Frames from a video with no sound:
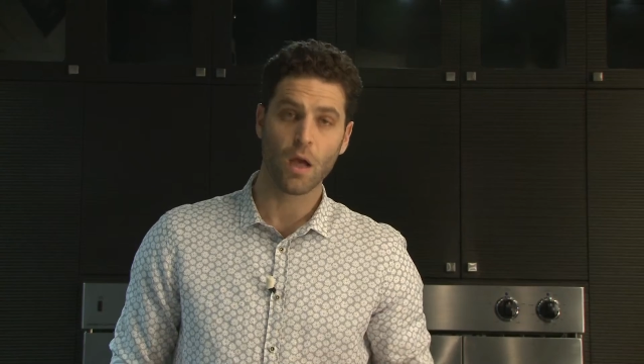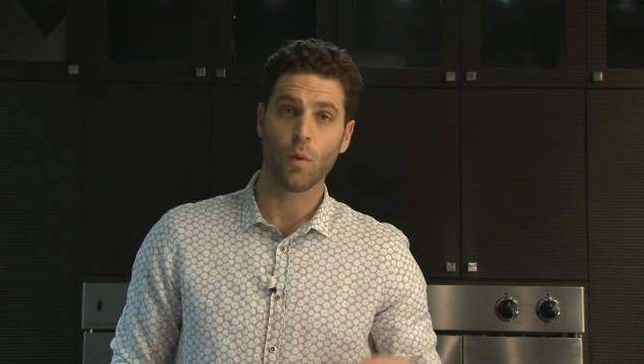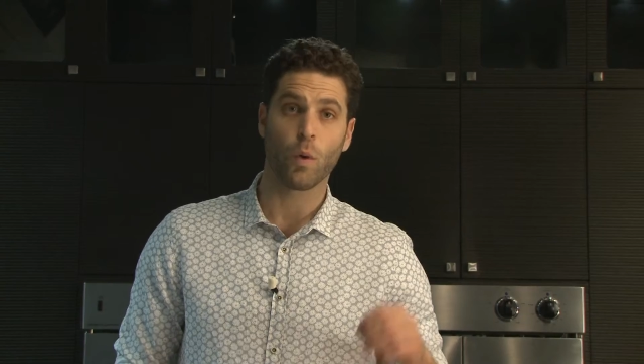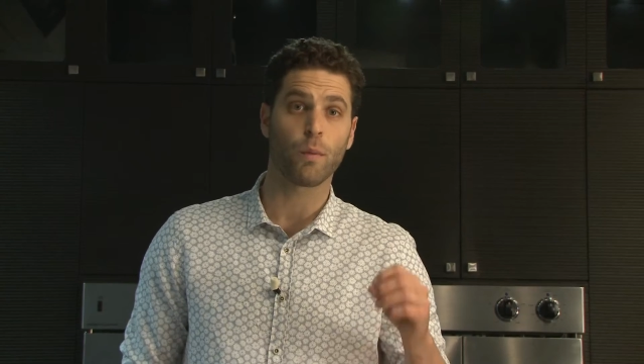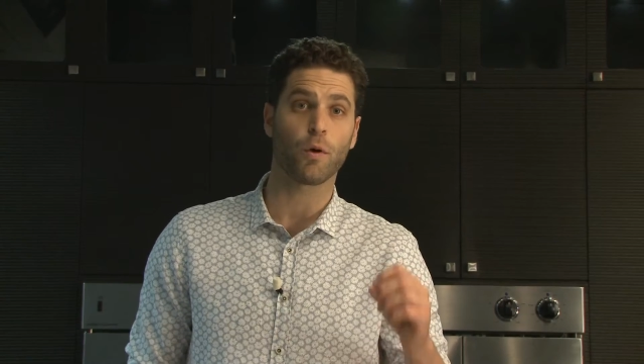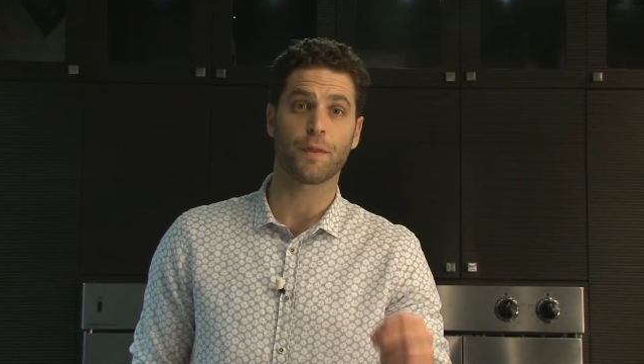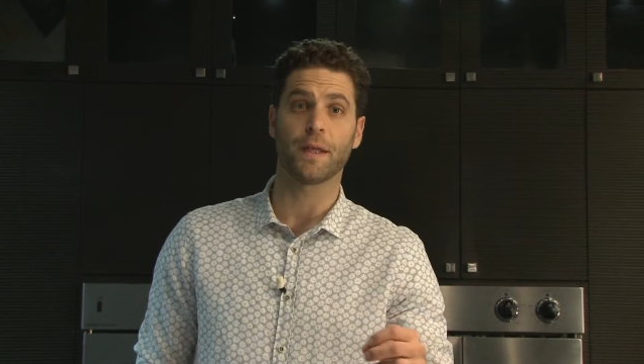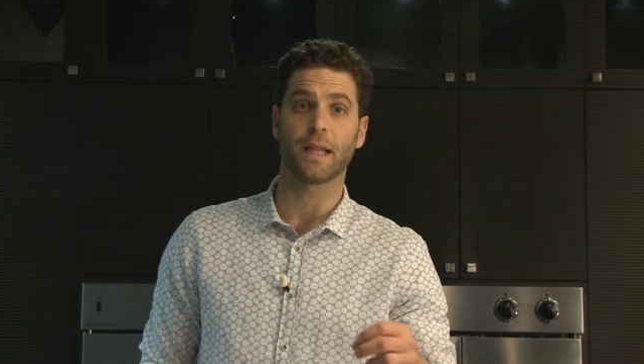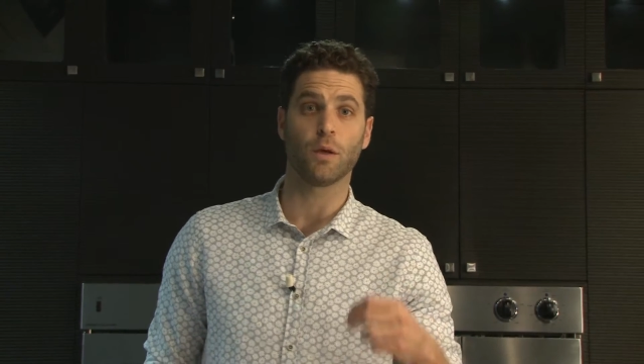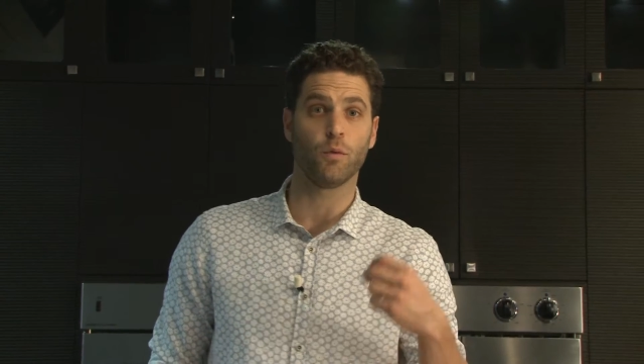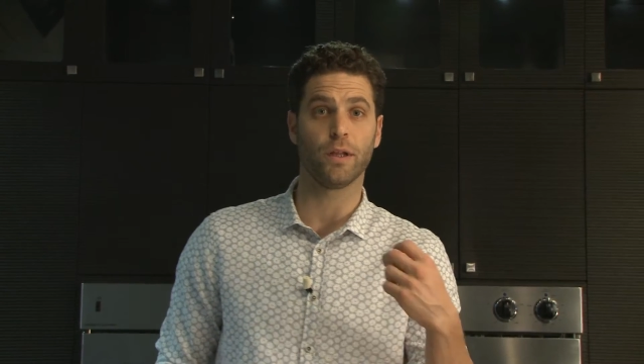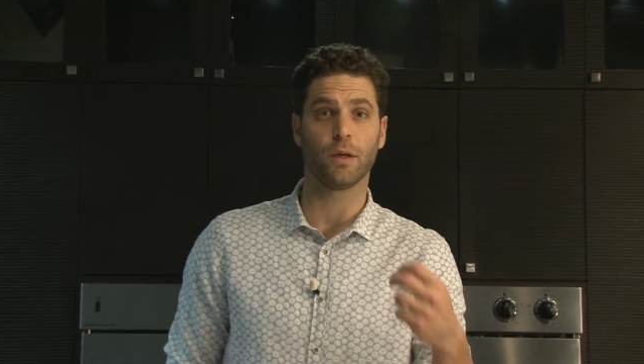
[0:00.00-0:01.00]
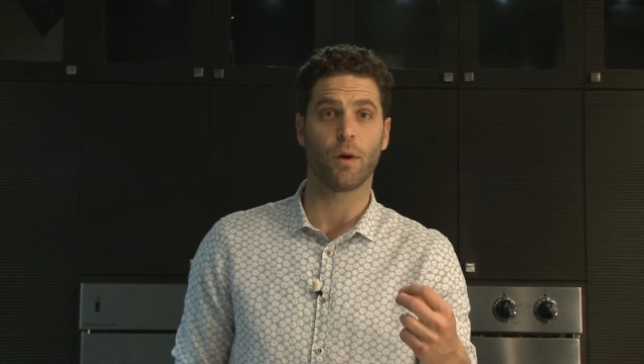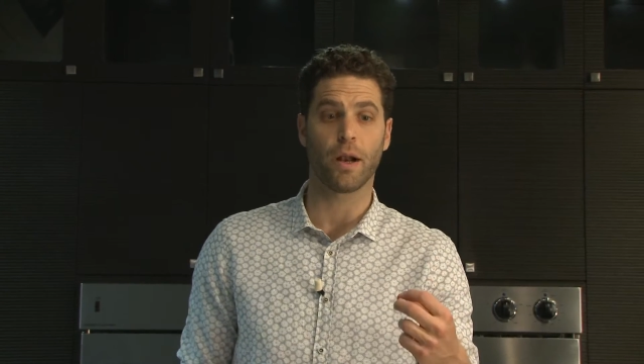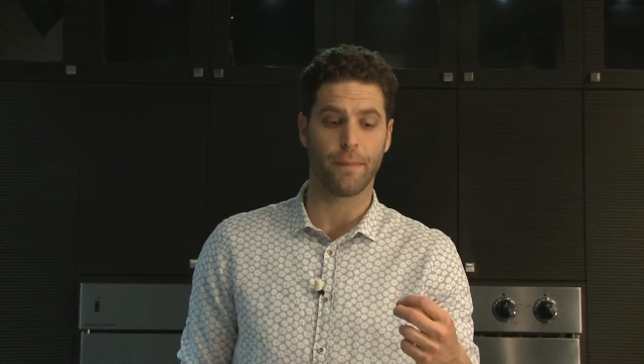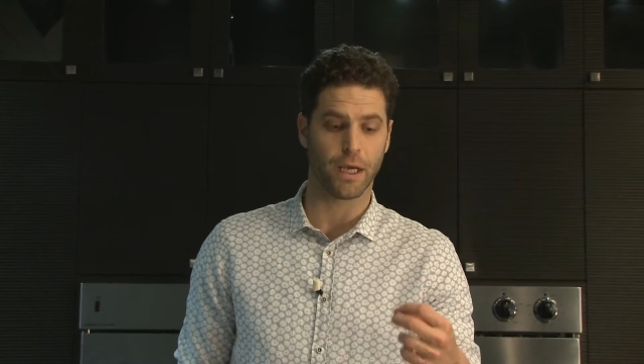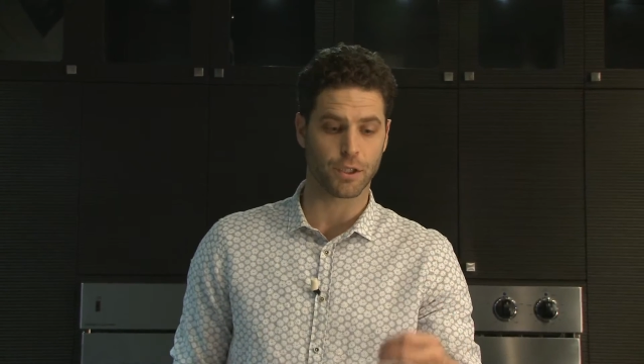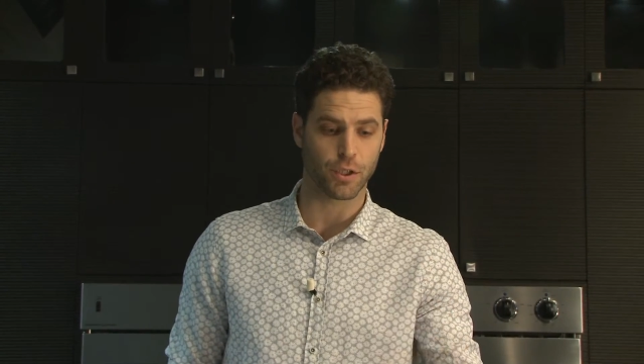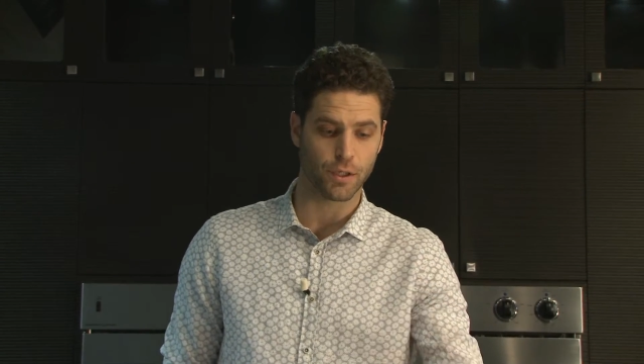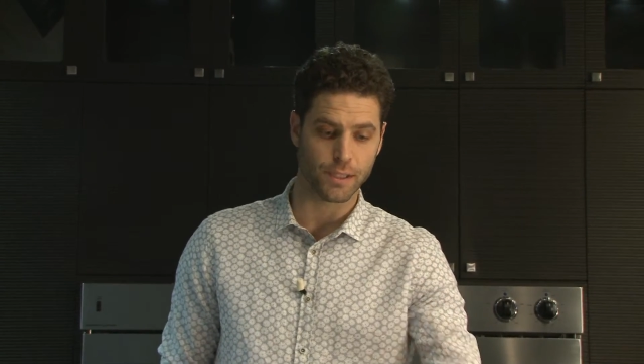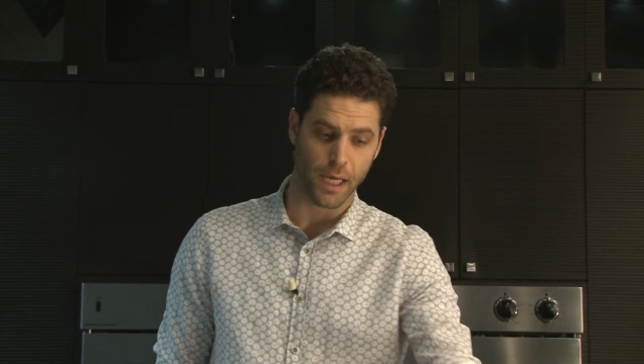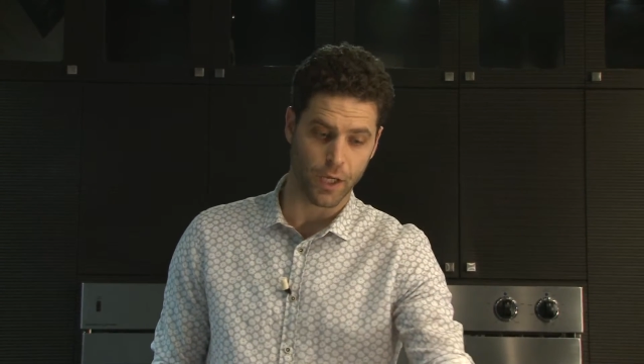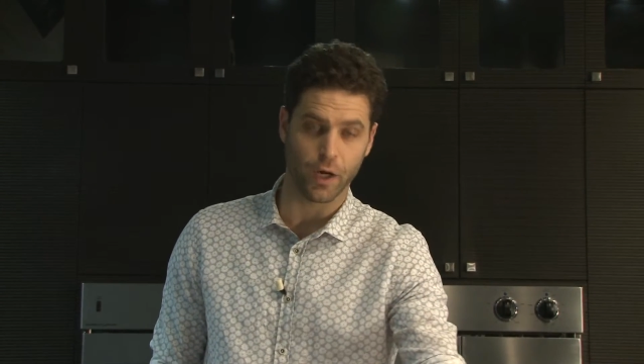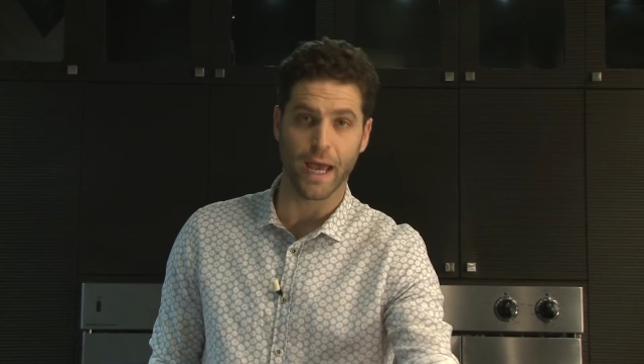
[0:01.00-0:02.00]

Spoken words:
One more thing that you really want to make sure is that your